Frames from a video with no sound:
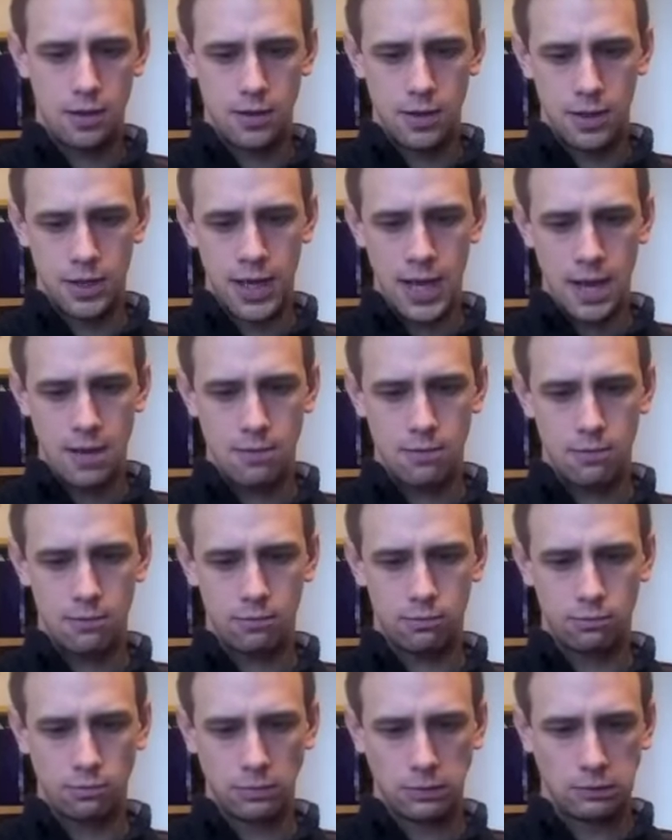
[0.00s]
Again,
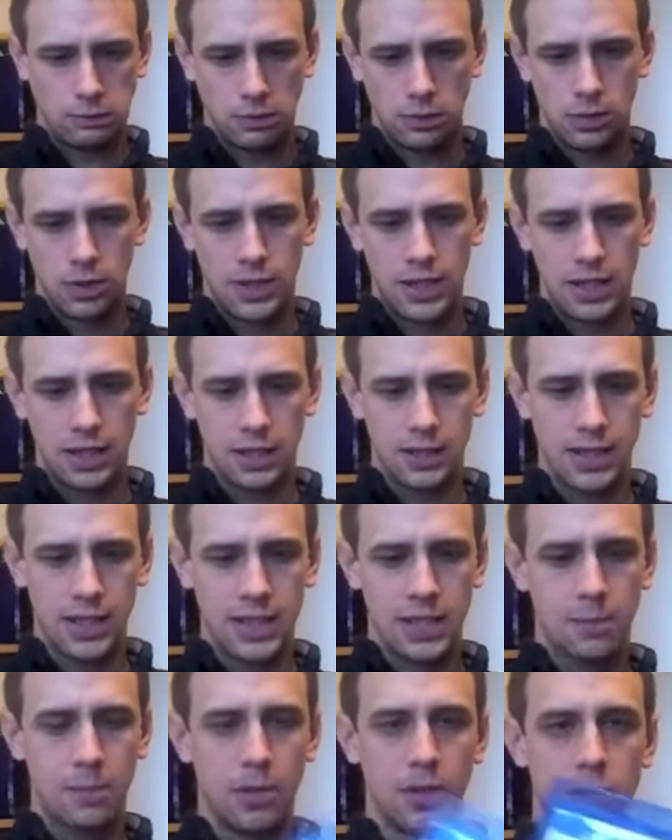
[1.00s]
single
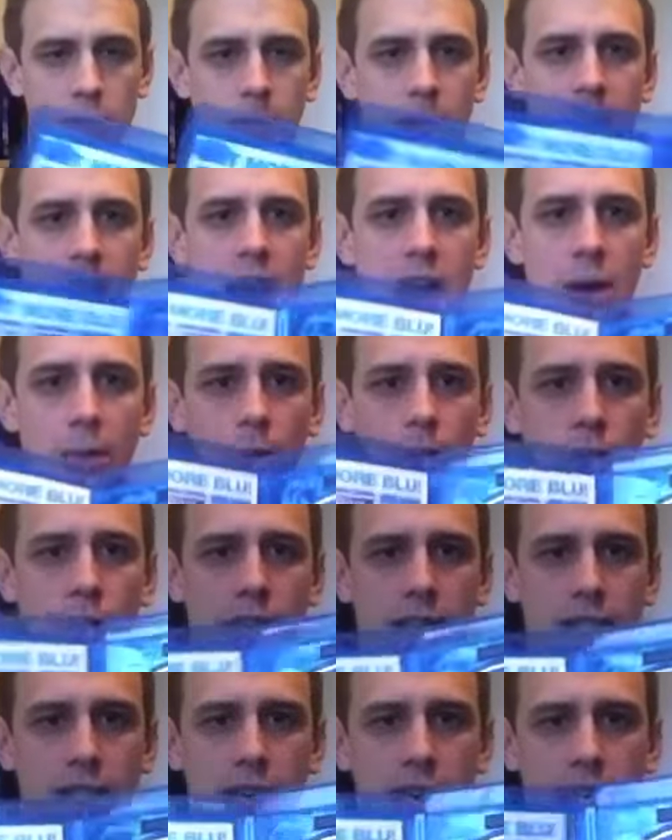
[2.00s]
disc, but there's a bit of artwork
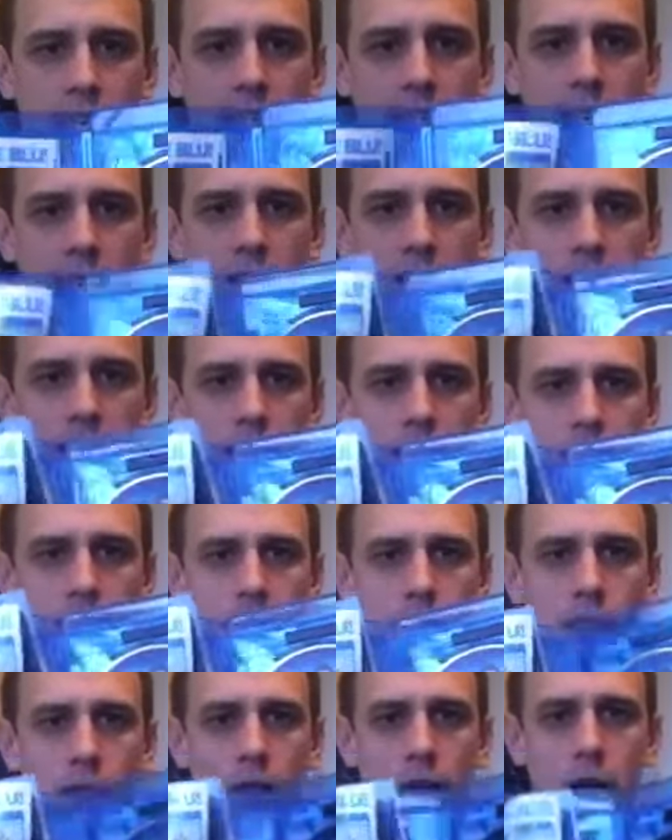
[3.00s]
inside there
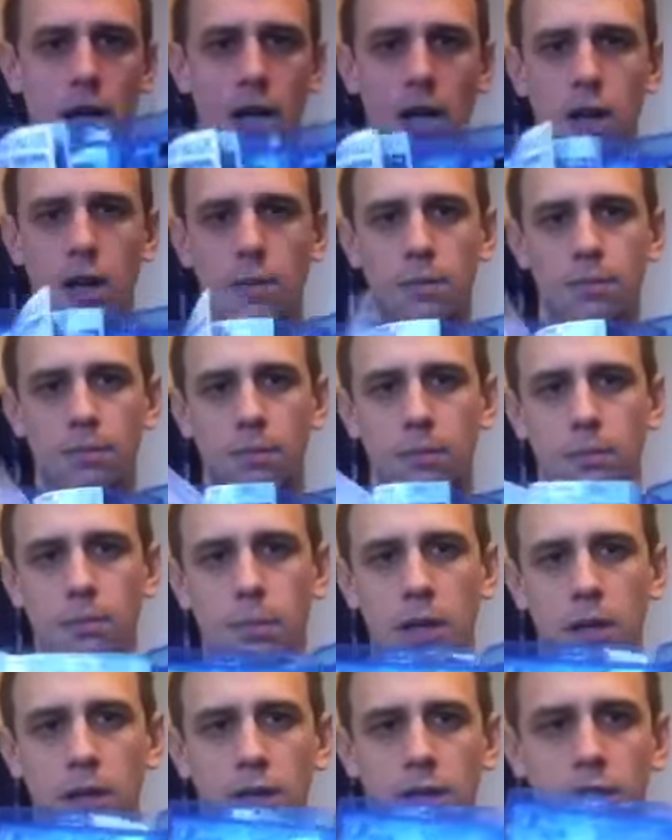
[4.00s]

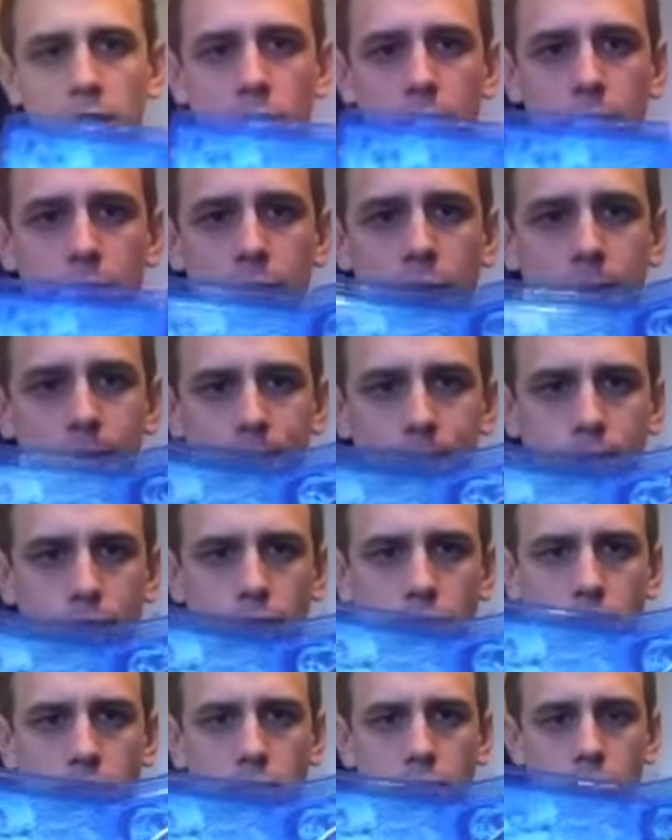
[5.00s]
below this gum,
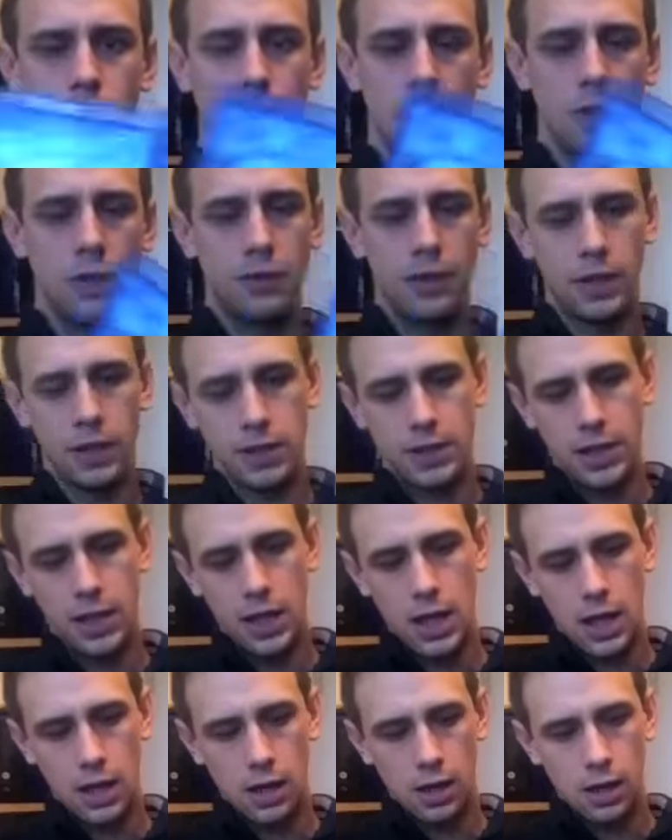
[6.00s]
if you can see
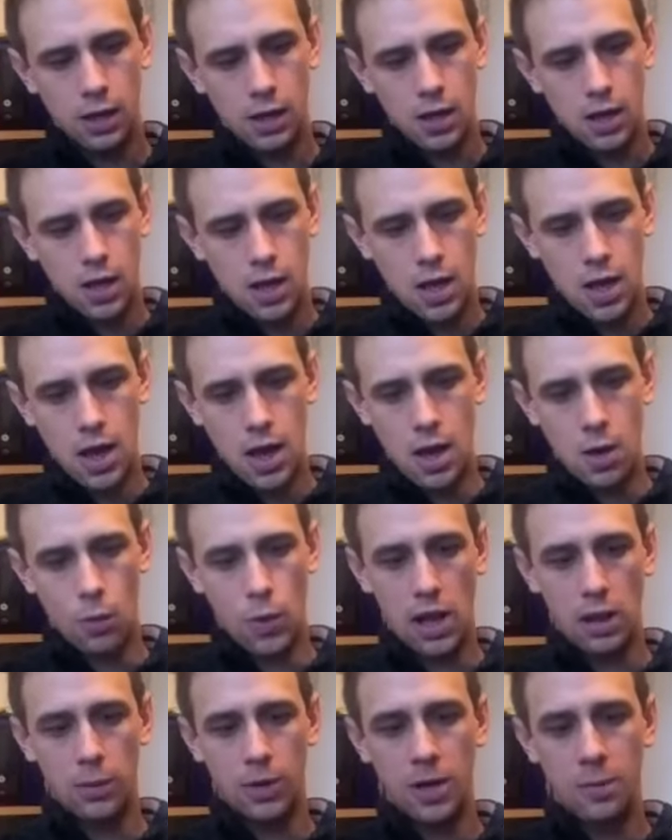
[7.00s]
that.
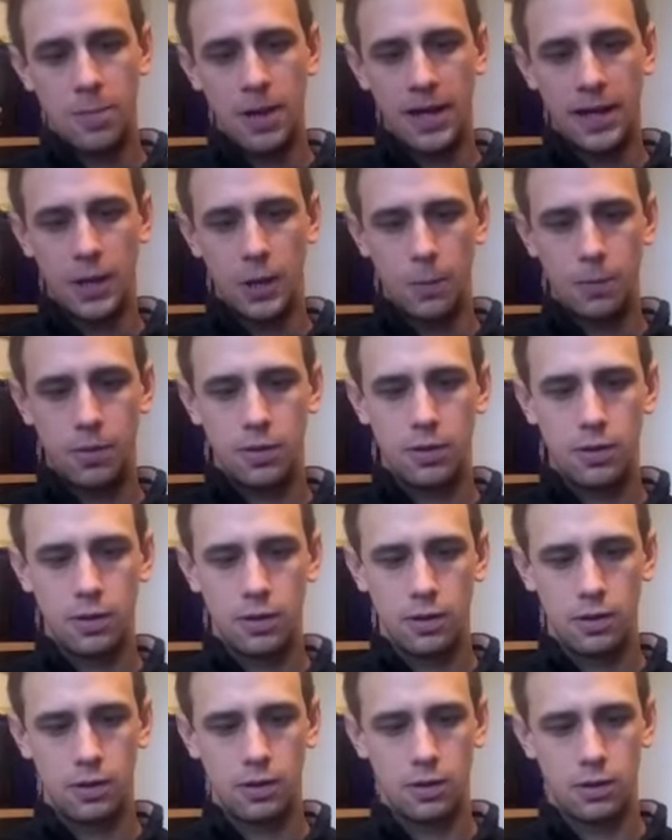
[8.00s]
Well worth picking up,
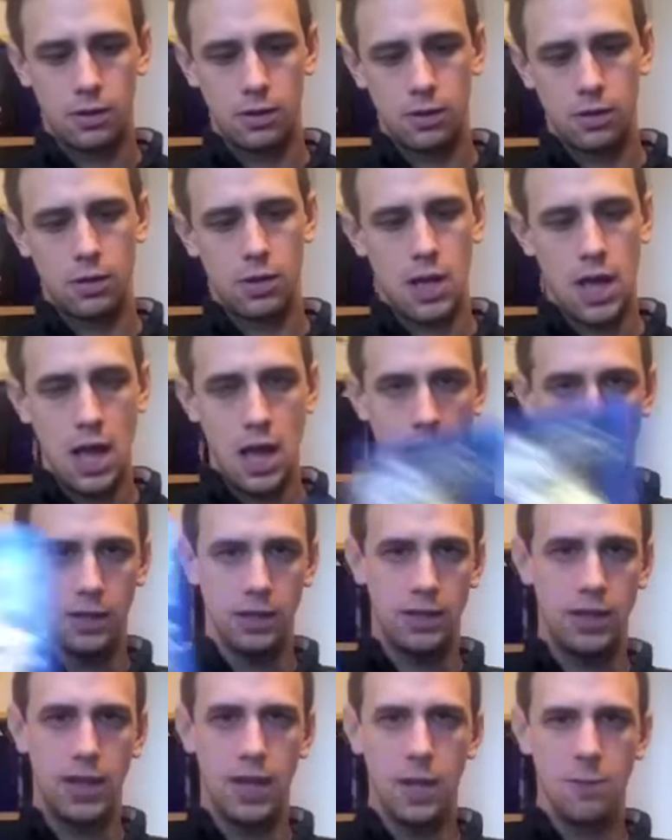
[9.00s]

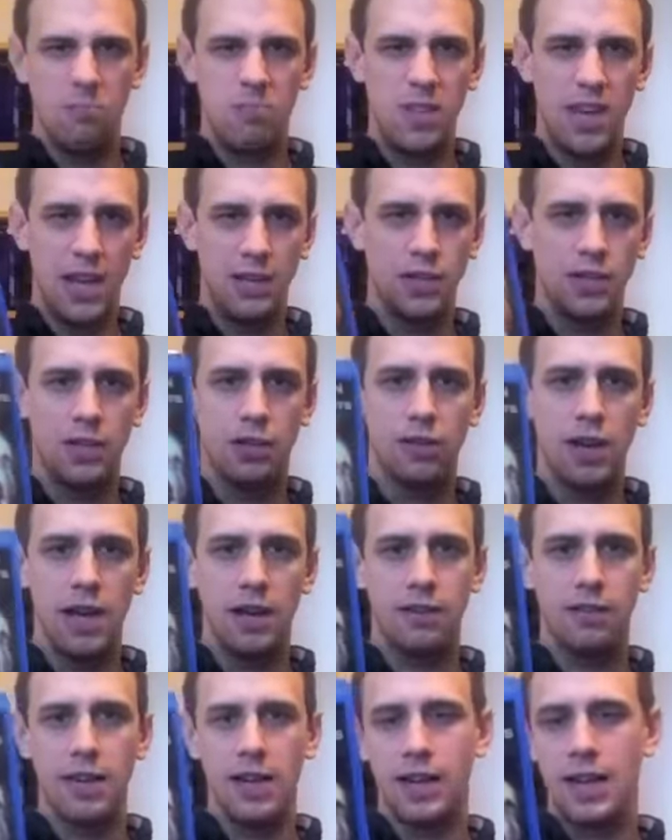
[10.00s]
and yeah, just a
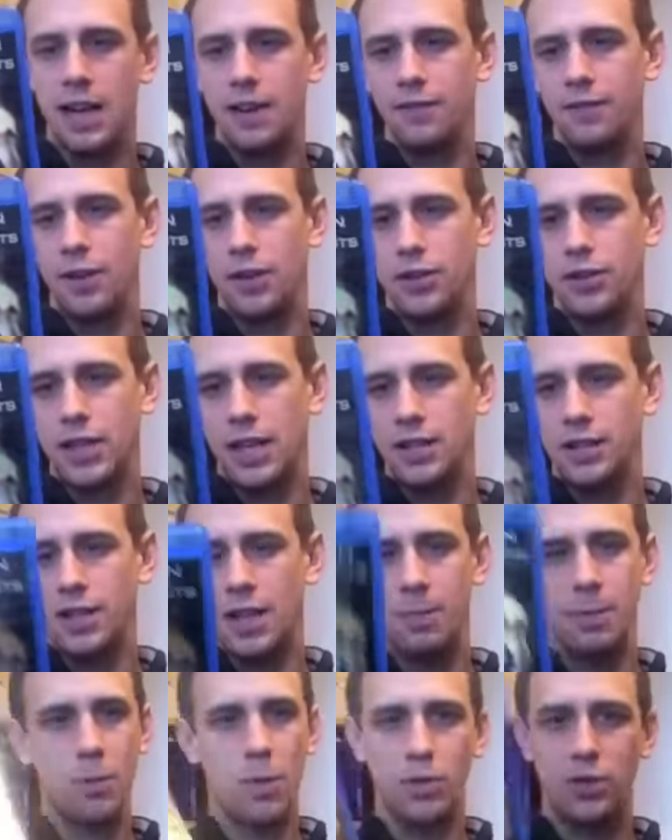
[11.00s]
great kind of nostalgia.
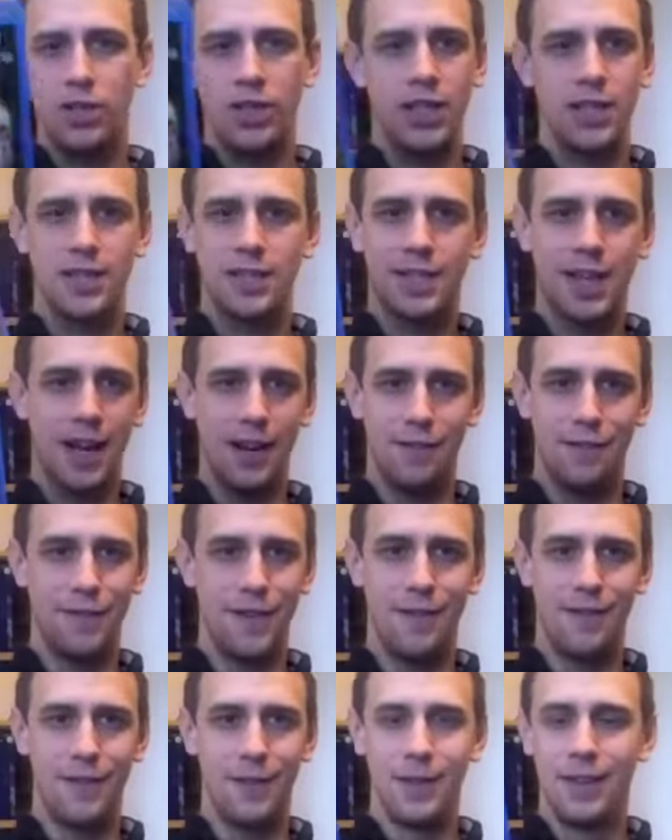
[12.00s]
I'll be watching this kind of
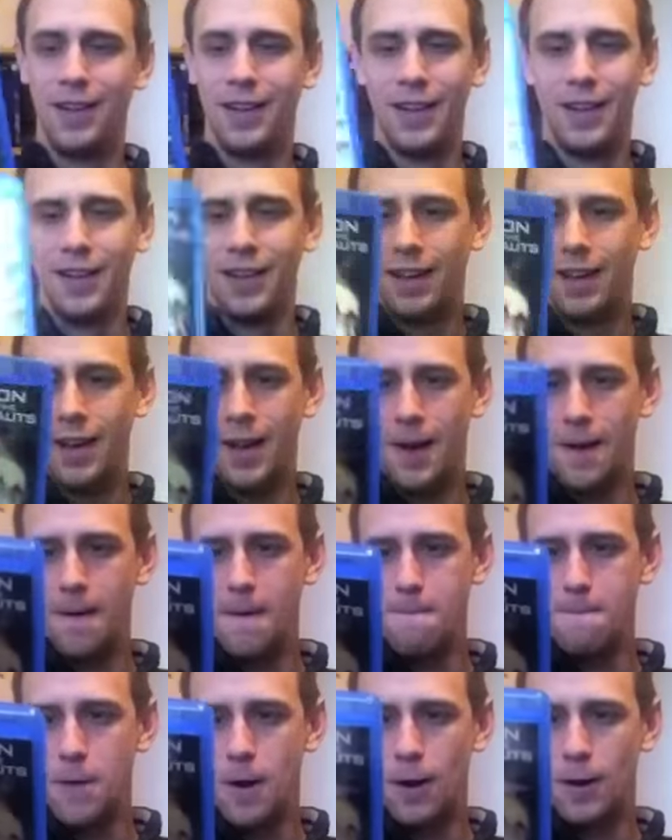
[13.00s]
forever.
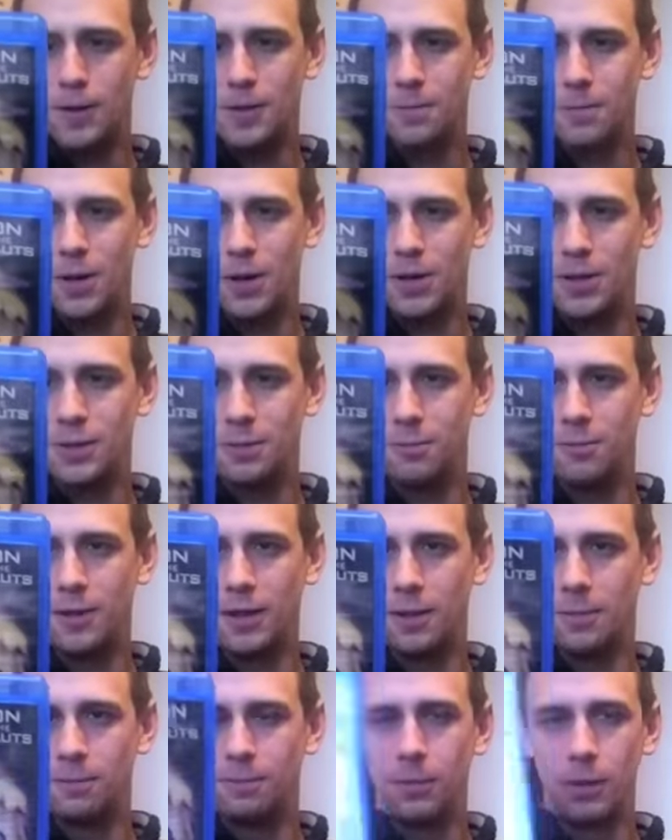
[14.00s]
Awesome
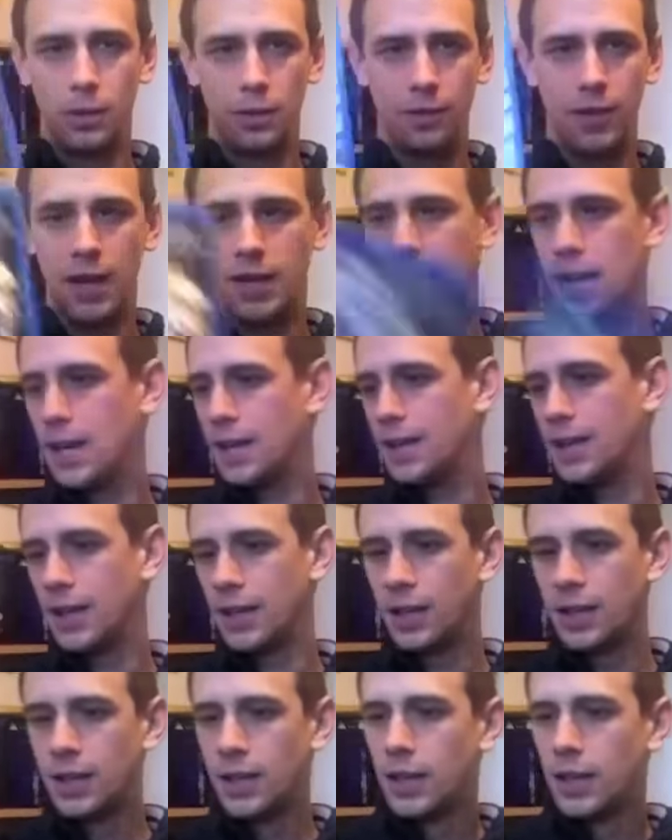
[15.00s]
film. Love that kind of thing.